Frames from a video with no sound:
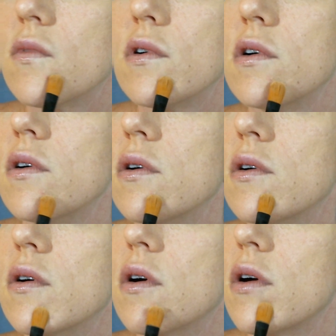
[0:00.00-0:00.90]

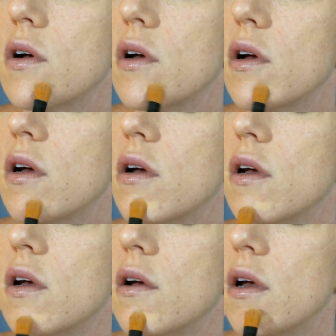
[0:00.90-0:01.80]
Whoa.
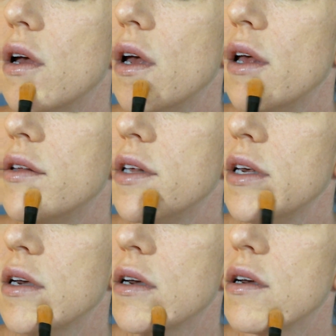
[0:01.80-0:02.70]

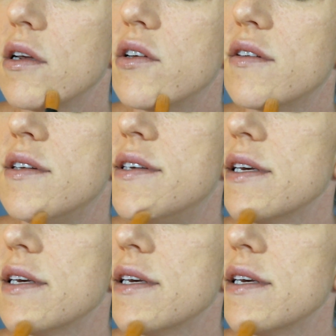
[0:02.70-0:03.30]
See? It just